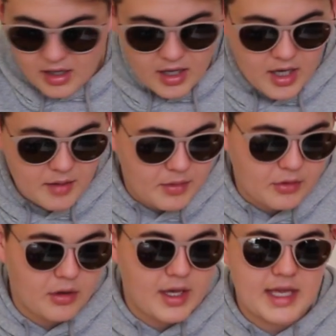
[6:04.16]

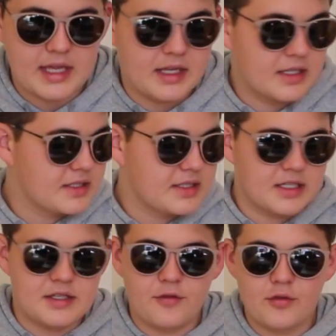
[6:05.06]
I've got a
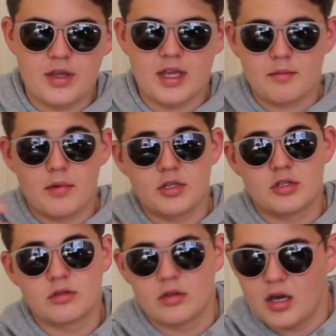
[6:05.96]
64 gig in my
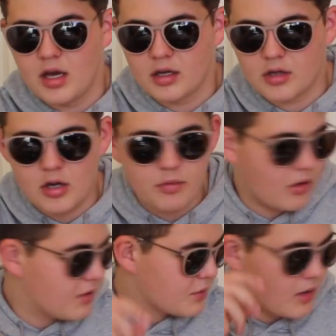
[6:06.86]

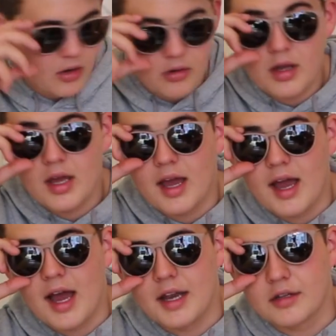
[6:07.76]
GoPro as well,
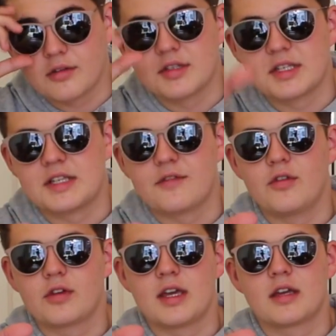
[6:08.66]
and I've got a
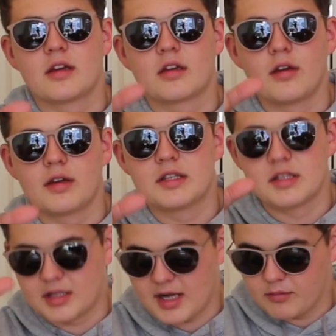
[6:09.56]
64 gig going into
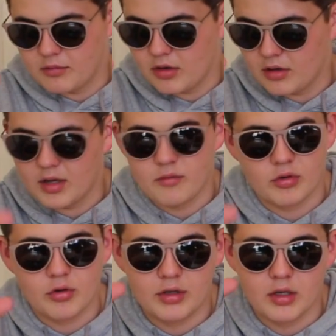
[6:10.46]
the camera that I'm
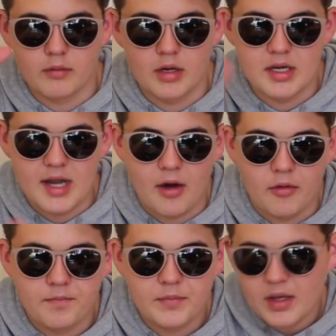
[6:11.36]
recording on right
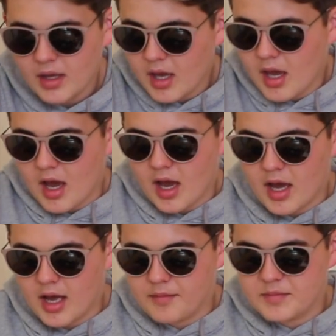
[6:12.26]

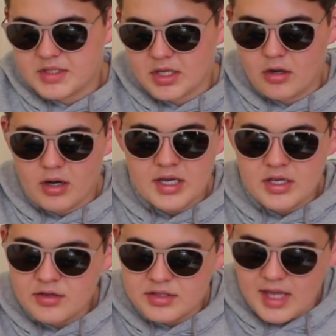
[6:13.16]
now. So I
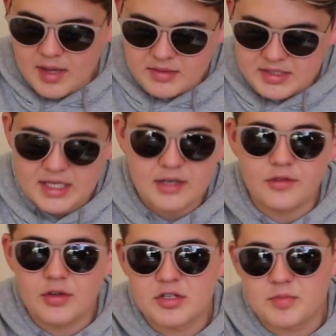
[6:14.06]
use them instead
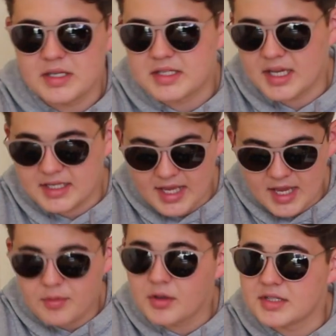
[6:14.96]
of USB sticks,
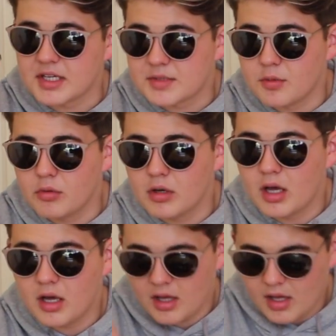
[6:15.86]
because they're
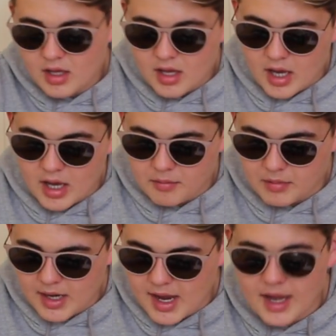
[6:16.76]
smaller,
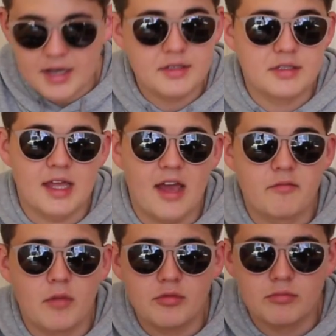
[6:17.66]
and they have
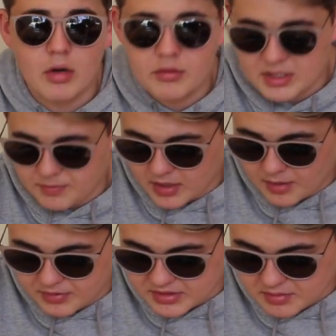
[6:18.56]

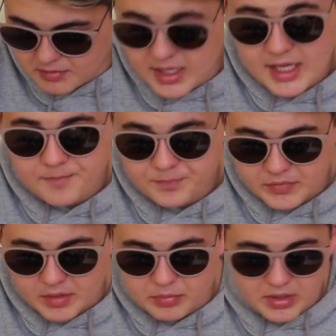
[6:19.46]
multi-purpose to me,
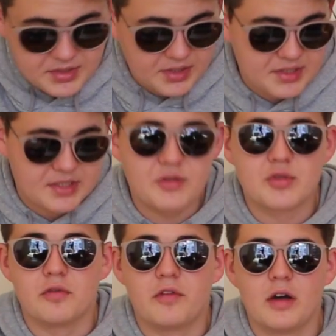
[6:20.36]
plus I can still
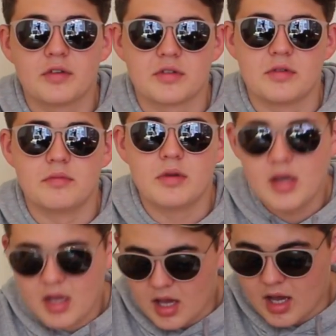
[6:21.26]
store files on
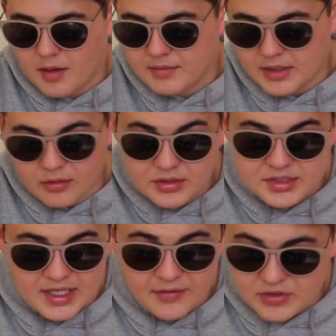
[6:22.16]
them. They're not as
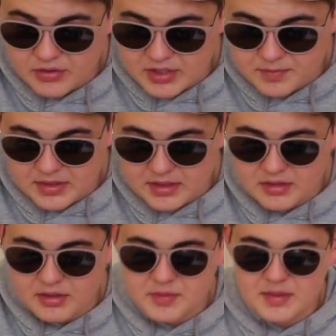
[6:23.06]
safe as
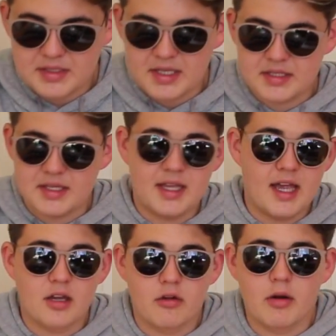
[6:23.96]
USB sticks, and they
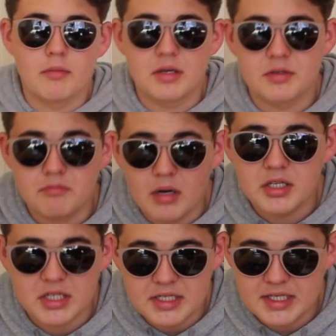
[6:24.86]
can corrupt
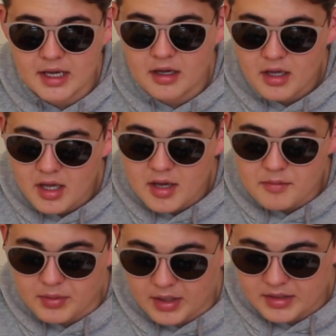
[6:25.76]
much easier,
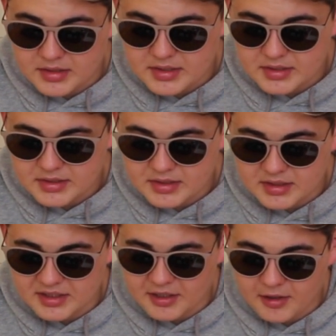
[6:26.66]
but
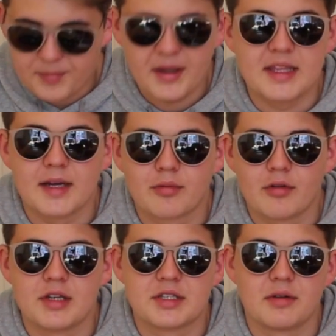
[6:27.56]
you know, I pay that
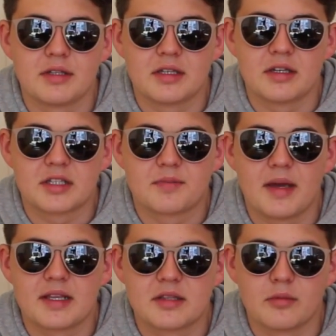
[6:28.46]
price, so I'd
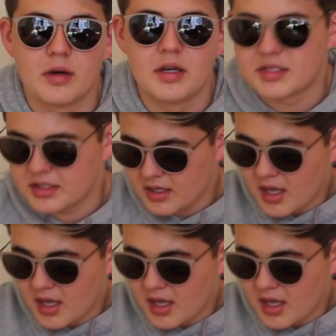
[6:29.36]
expect the worst.